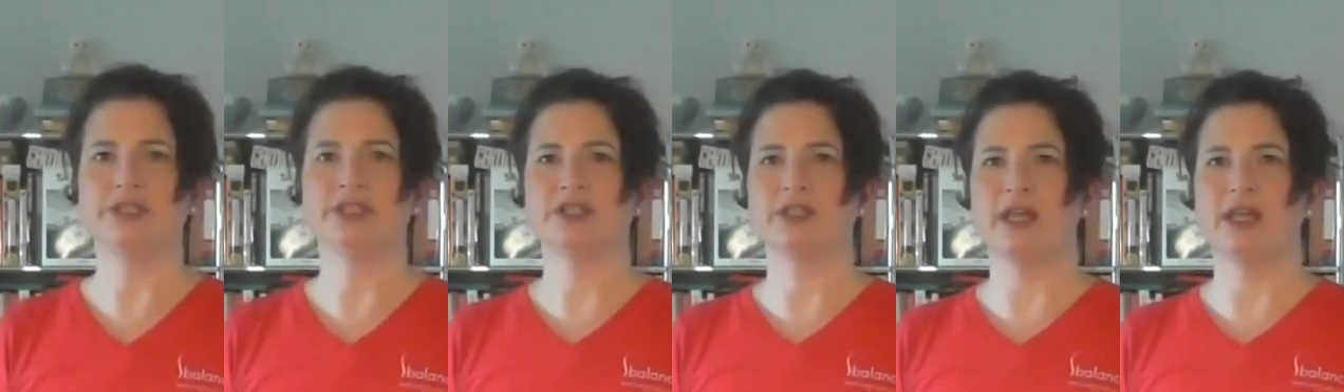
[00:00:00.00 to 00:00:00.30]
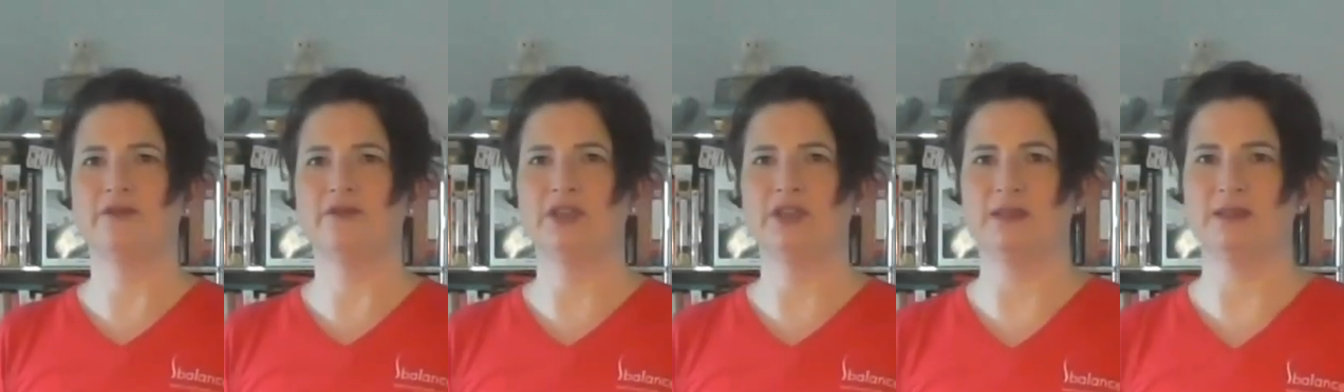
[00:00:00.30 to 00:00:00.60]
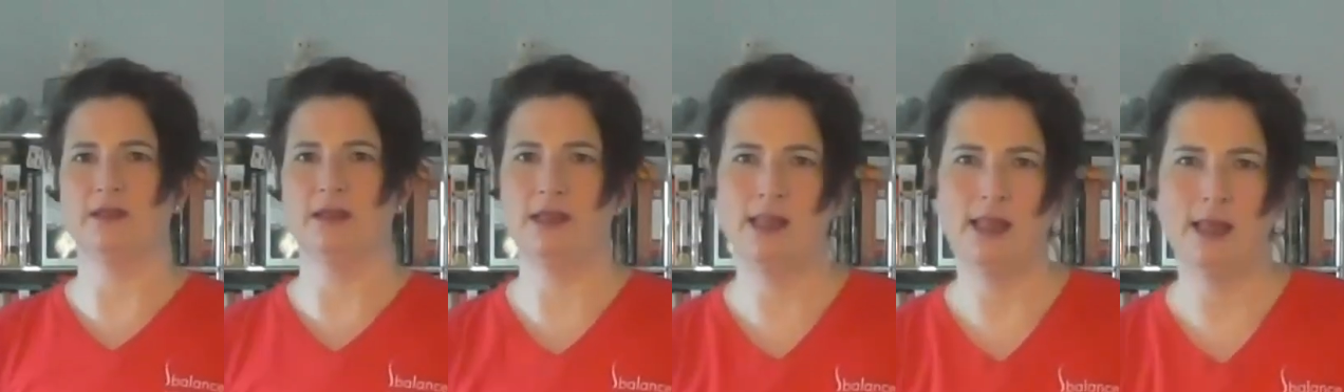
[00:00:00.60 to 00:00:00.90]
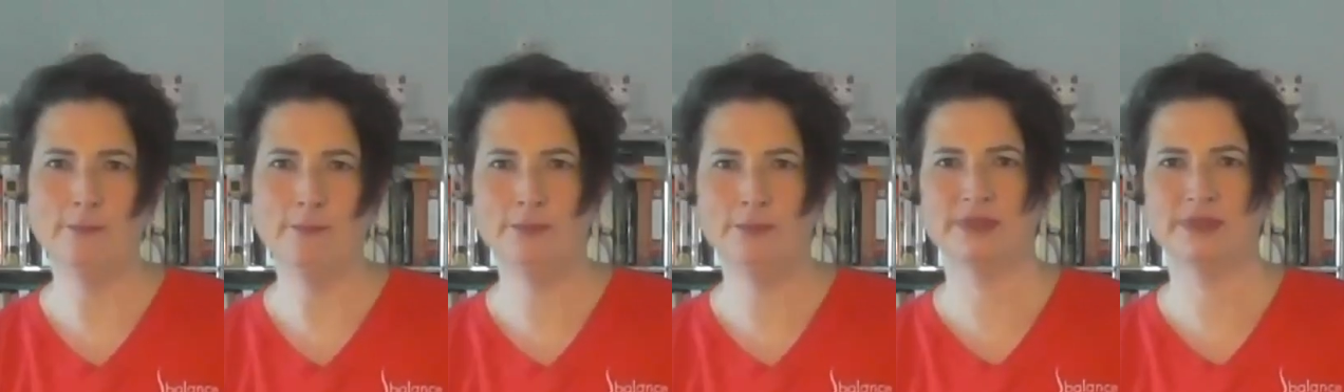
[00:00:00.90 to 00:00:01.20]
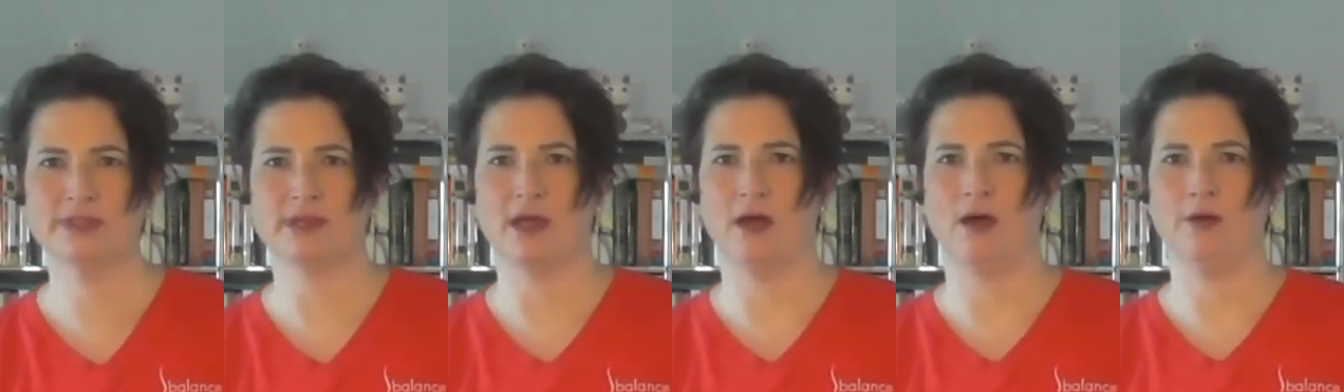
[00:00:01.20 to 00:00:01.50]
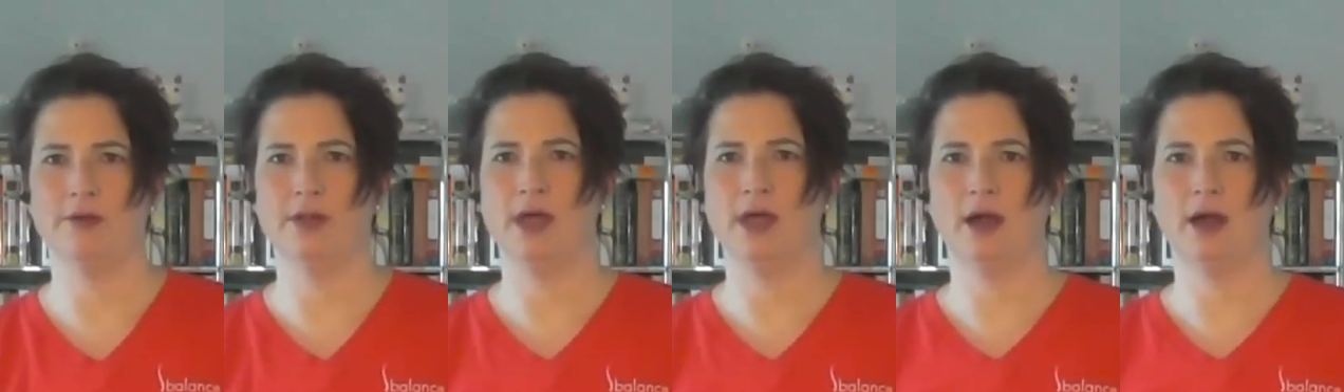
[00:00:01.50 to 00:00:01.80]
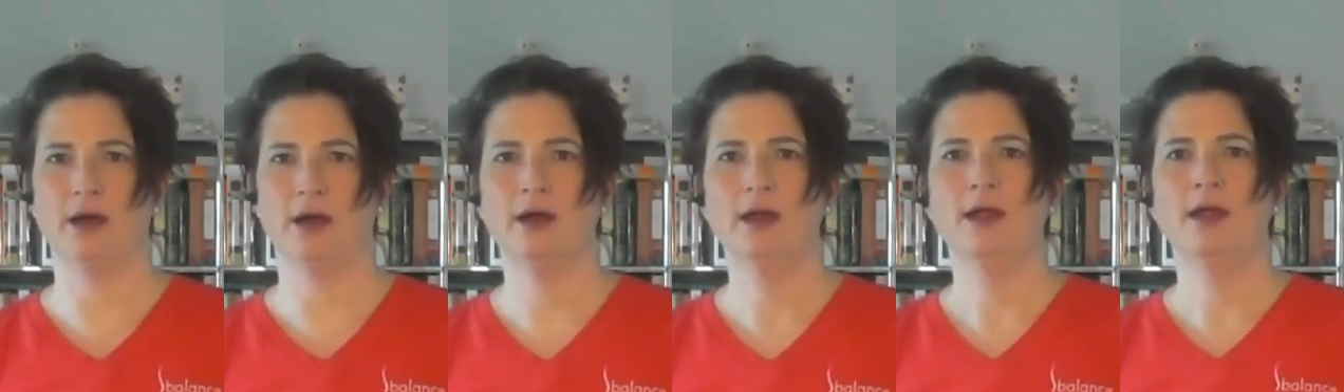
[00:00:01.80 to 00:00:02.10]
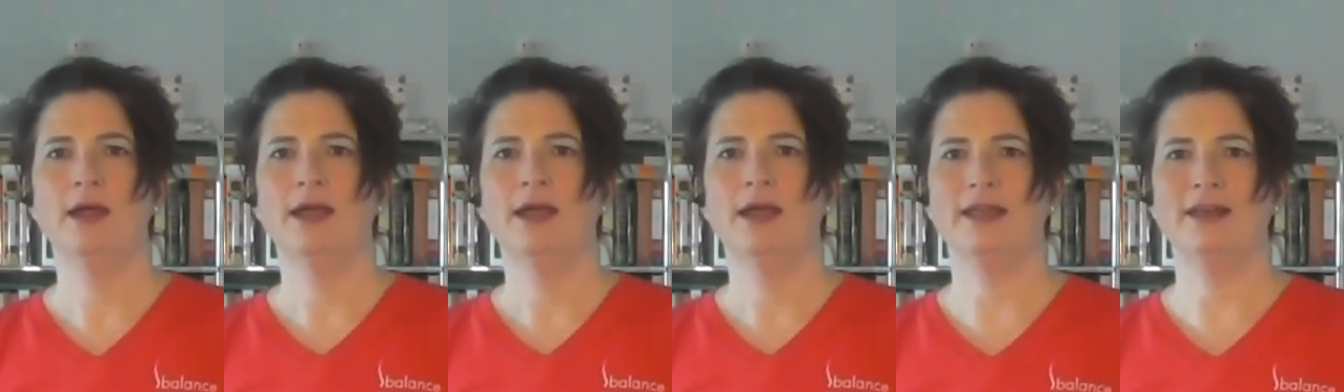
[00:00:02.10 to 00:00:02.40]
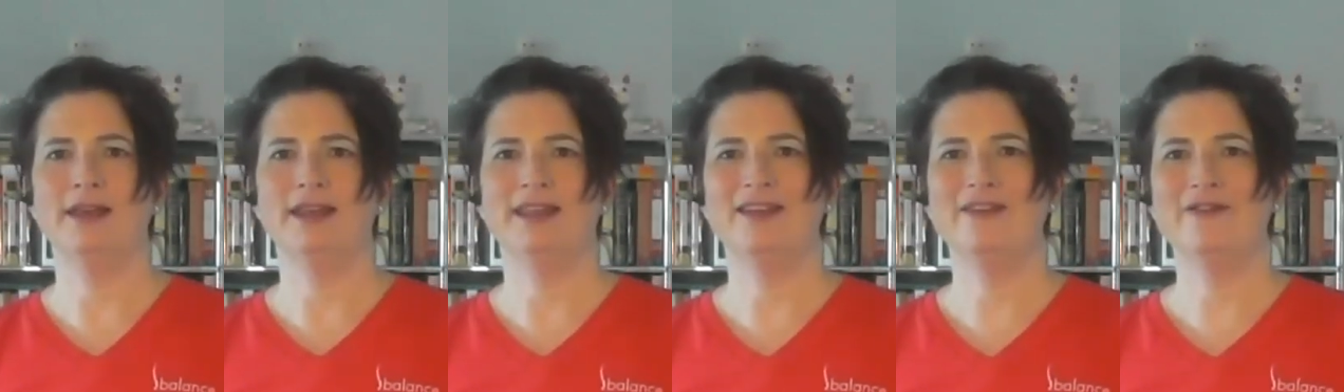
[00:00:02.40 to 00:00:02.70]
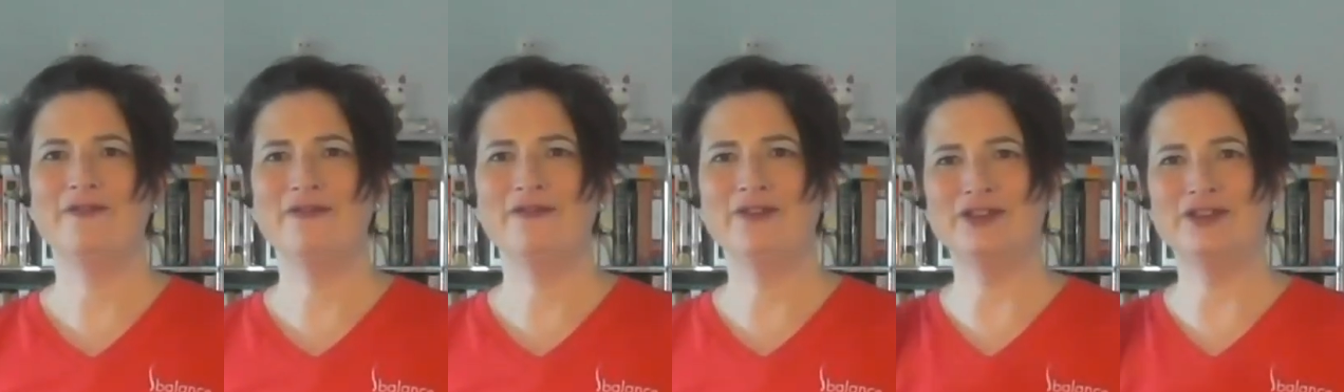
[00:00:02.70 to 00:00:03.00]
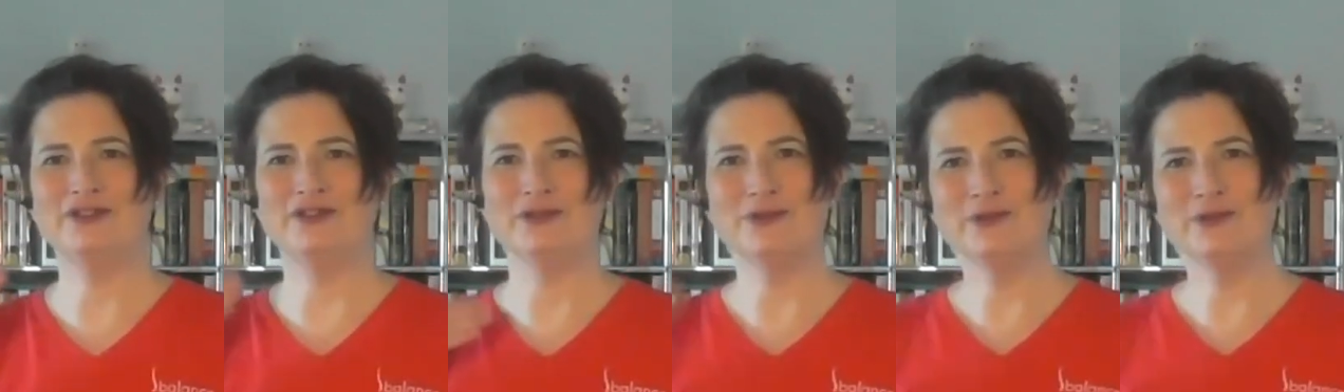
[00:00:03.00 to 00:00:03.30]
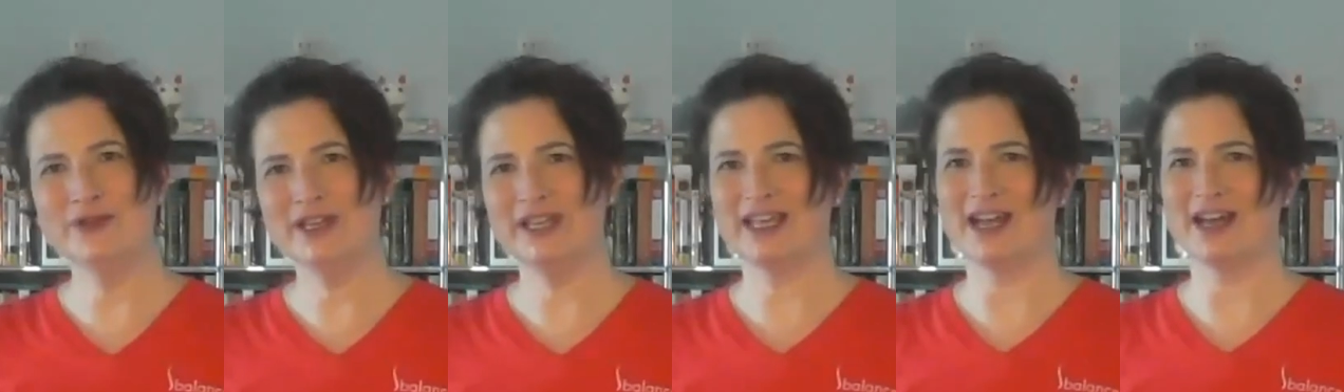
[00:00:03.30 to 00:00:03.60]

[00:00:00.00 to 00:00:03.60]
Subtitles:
just have these lumps down there. And if we're doing